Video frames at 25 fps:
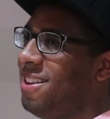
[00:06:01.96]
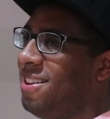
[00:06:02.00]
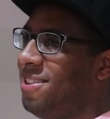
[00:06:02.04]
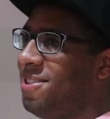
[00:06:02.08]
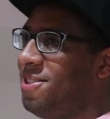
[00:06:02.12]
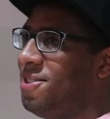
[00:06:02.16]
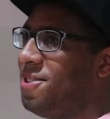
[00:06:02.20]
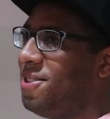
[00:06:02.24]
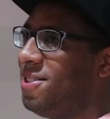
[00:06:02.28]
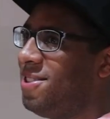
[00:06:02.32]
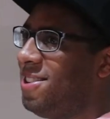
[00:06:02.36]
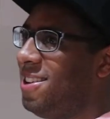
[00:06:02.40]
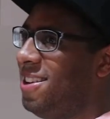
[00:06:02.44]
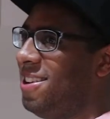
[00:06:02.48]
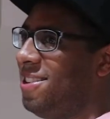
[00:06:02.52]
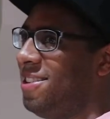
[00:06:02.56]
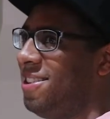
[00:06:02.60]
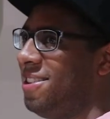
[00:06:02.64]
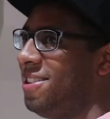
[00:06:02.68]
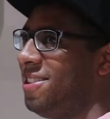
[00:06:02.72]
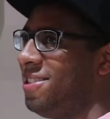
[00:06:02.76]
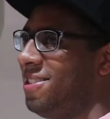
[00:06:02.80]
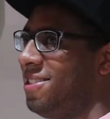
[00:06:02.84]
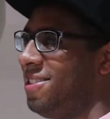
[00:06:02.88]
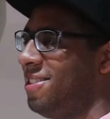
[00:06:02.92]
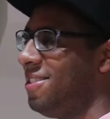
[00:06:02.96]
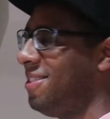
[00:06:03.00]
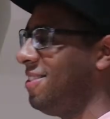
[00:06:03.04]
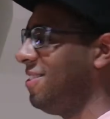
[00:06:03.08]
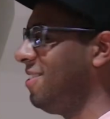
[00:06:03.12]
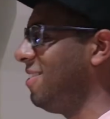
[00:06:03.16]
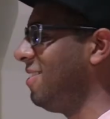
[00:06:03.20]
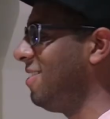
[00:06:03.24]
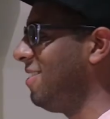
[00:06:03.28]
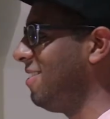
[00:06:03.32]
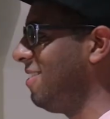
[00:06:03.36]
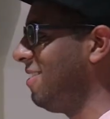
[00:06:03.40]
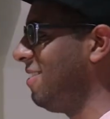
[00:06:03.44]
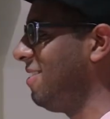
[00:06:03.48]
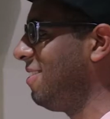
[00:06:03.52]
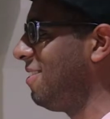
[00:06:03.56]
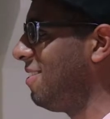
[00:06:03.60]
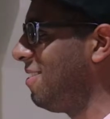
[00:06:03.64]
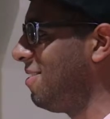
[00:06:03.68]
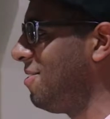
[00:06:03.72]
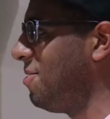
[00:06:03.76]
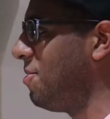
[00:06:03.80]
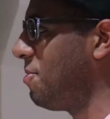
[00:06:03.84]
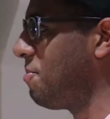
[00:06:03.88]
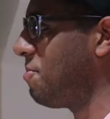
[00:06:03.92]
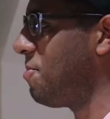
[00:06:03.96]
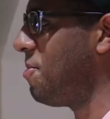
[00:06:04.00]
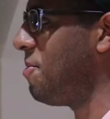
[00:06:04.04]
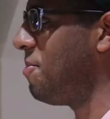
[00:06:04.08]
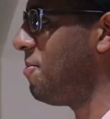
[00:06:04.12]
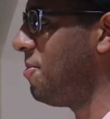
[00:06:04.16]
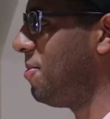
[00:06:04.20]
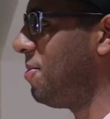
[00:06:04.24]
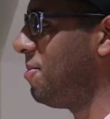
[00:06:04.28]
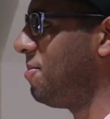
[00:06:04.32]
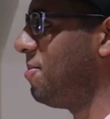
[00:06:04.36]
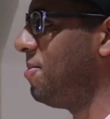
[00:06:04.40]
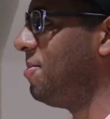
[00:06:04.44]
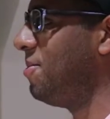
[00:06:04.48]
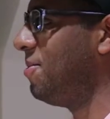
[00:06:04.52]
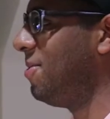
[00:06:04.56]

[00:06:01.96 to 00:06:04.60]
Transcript: it's not as easy. It's not as profitable.